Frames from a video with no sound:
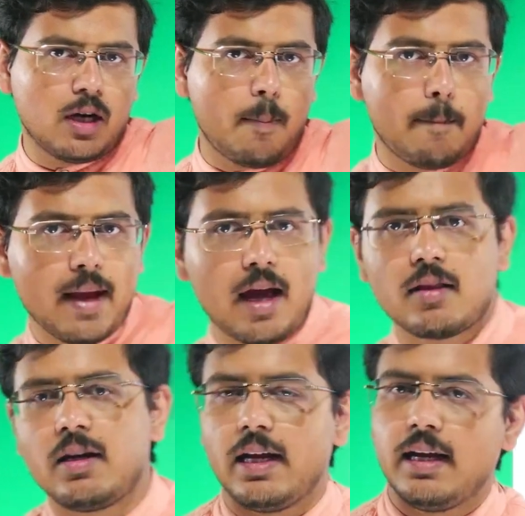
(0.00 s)
compare
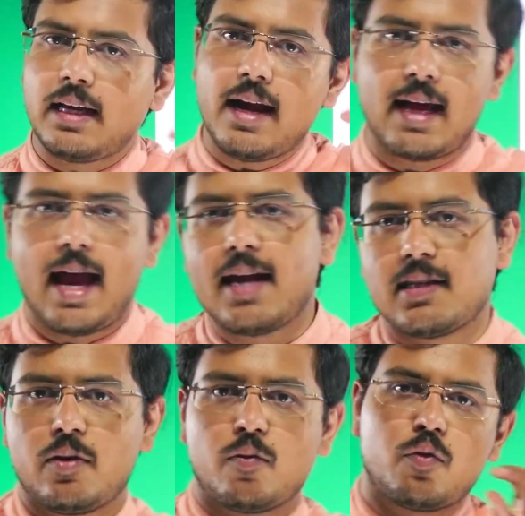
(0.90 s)
the data it has
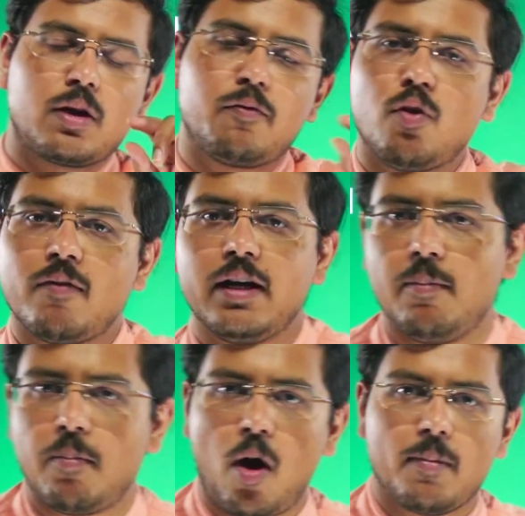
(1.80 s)
and it would give you a very
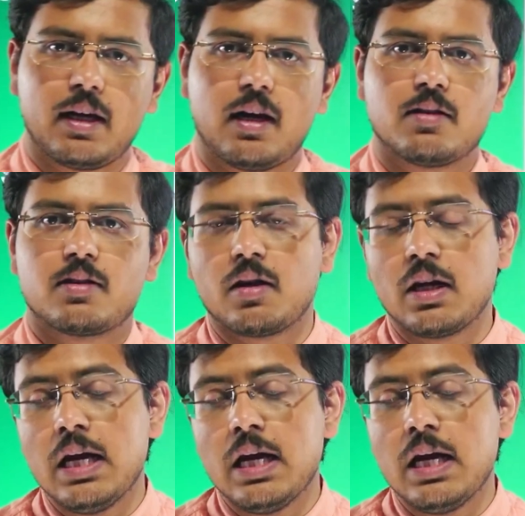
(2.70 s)
diplomatic answer.